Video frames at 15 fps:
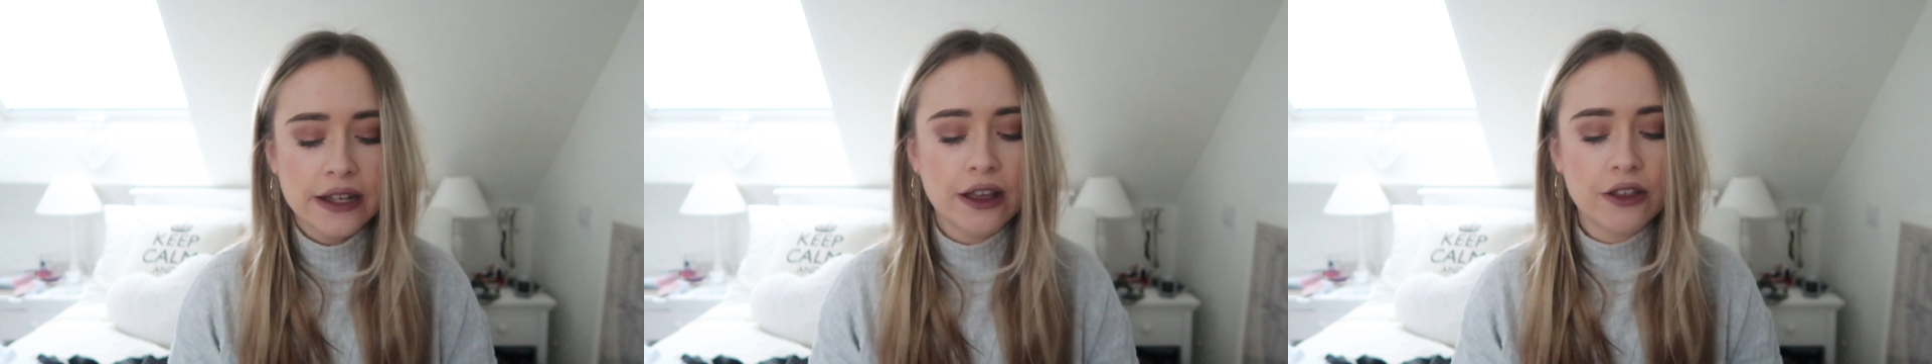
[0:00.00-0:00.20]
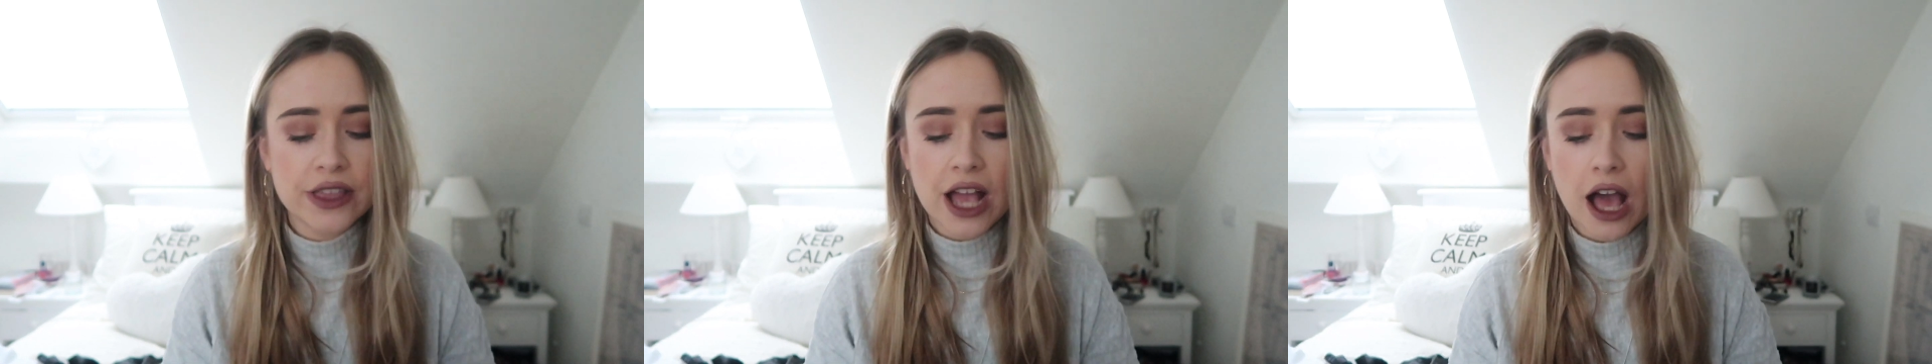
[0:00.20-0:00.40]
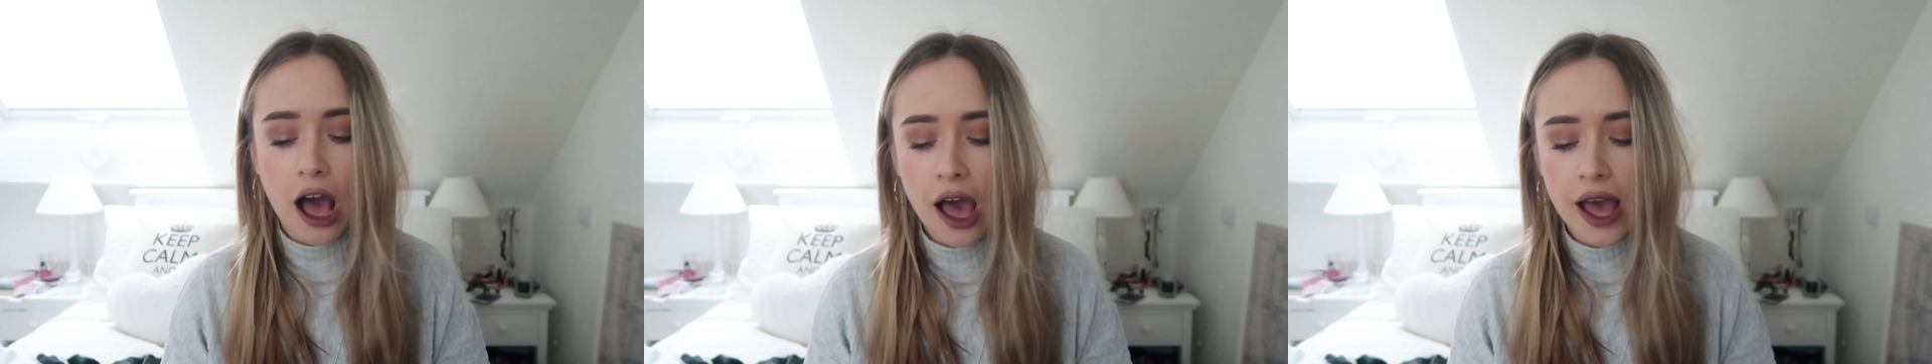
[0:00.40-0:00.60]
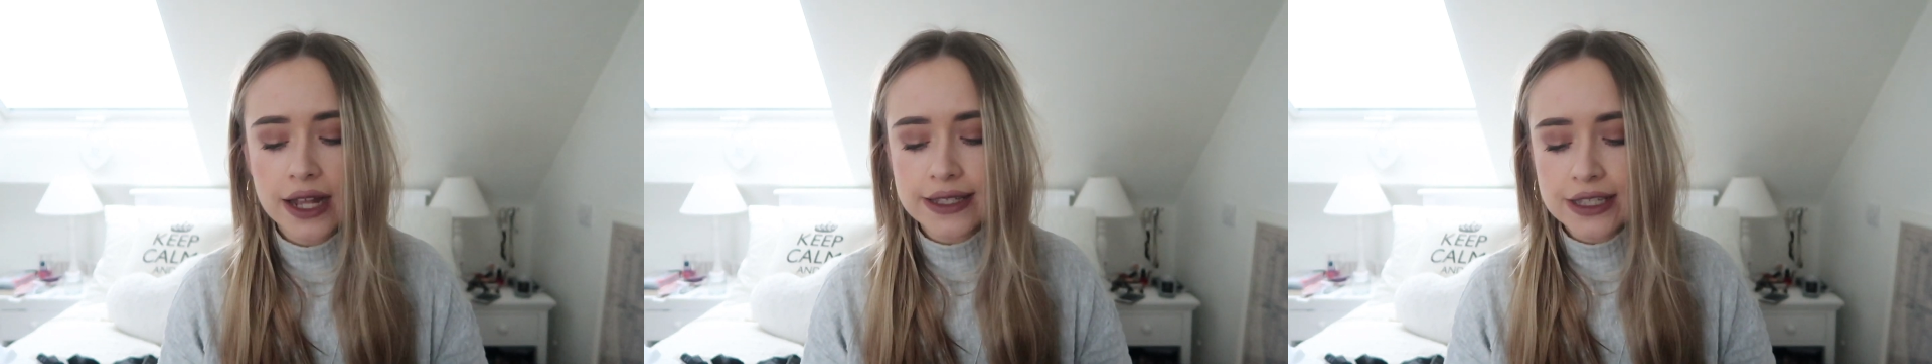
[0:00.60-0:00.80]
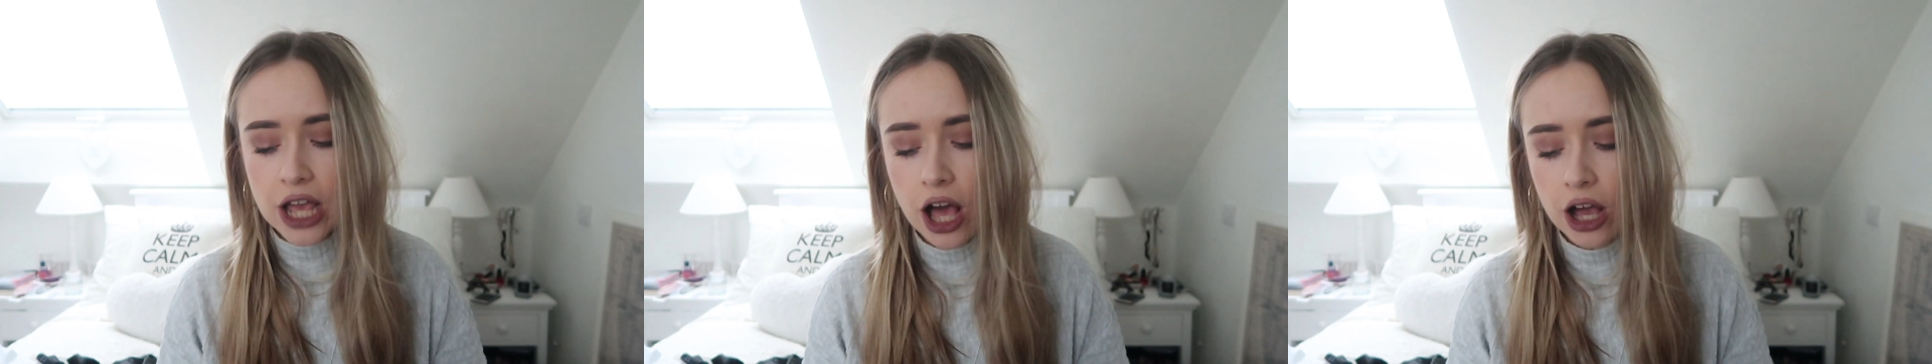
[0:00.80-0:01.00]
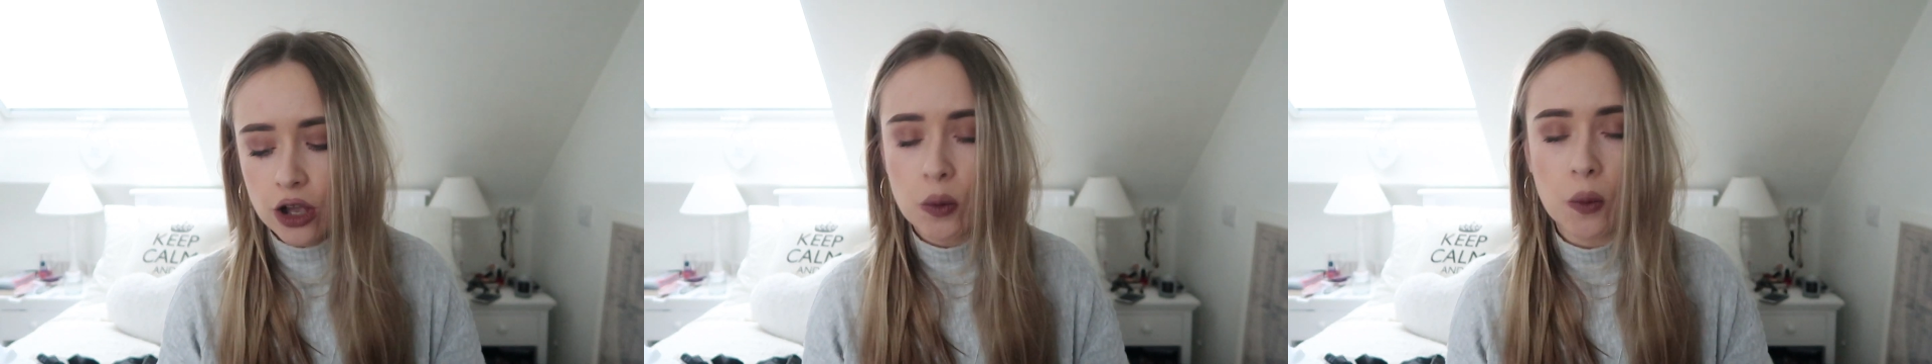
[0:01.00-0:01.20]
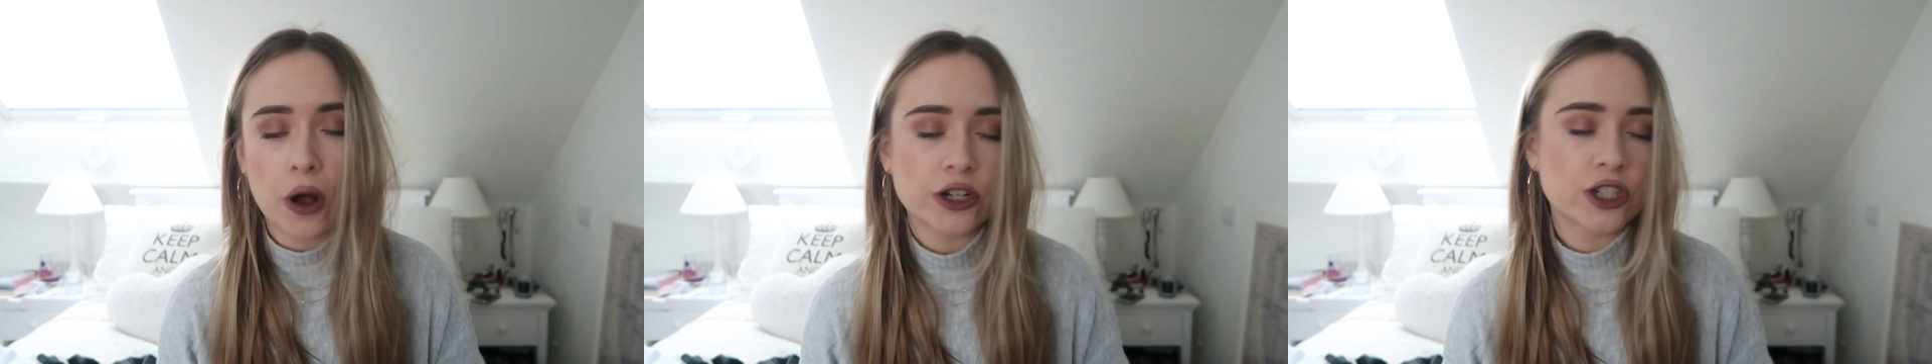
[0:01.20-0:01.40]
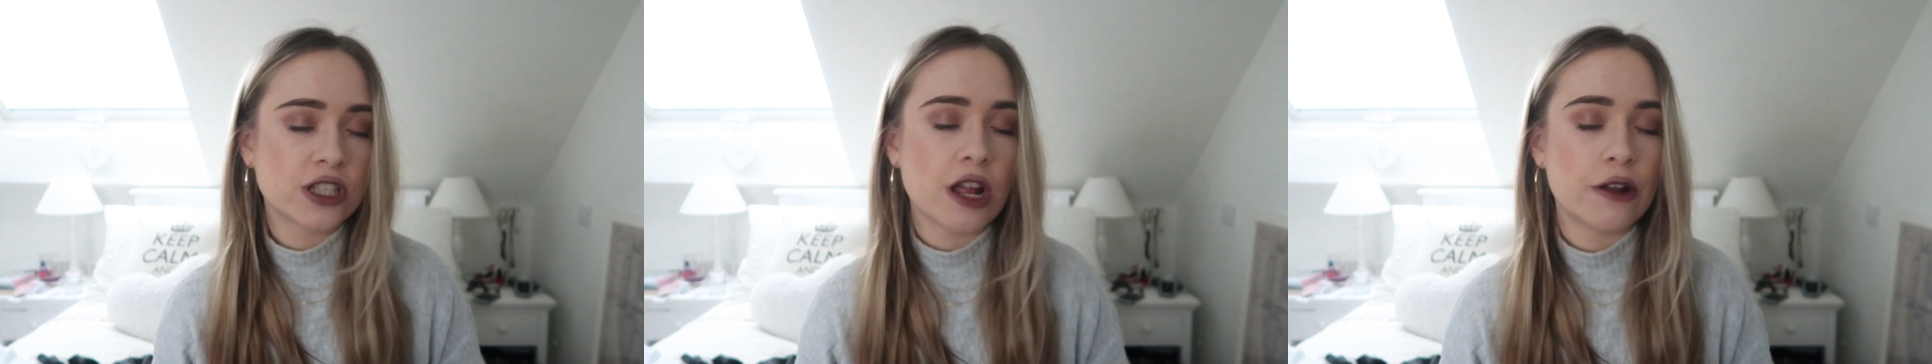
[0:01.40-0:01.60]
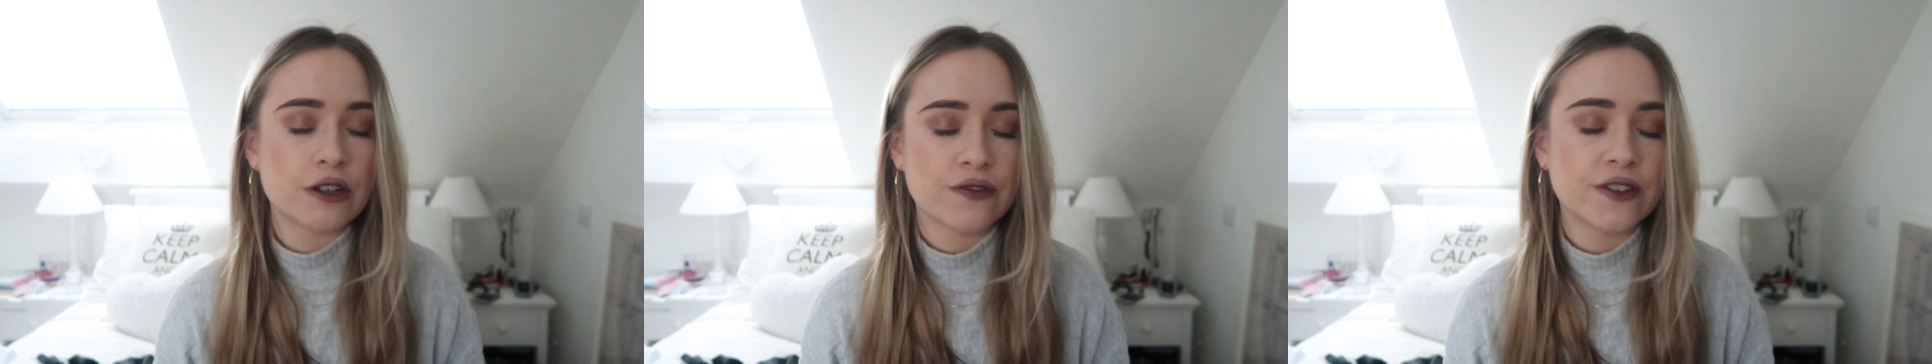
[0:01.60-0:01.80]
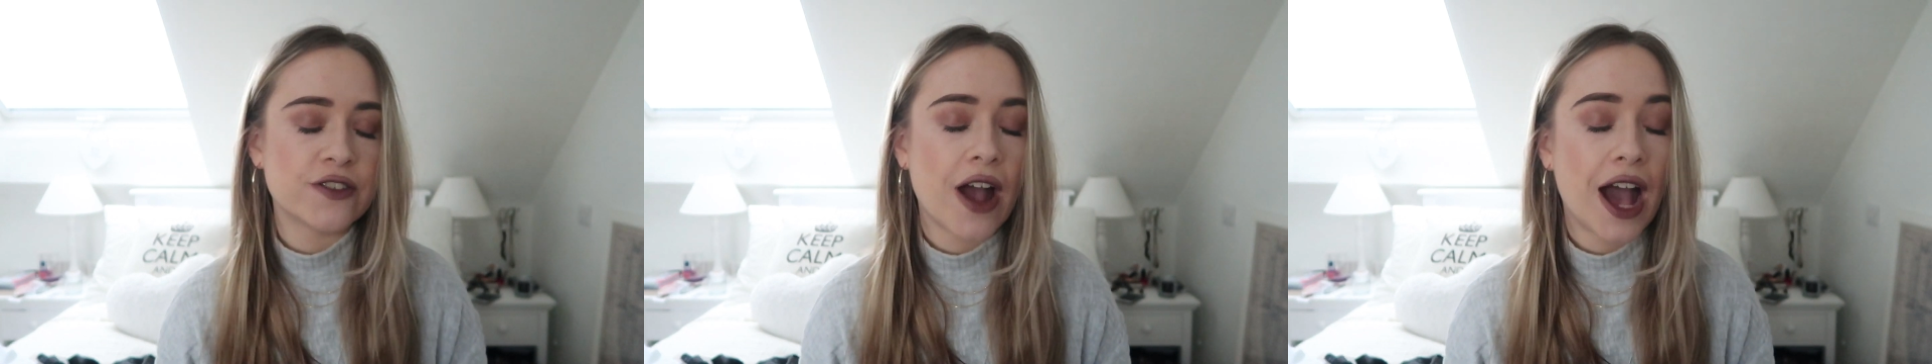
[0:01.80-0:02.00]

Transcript: Now they are a darker wash than I would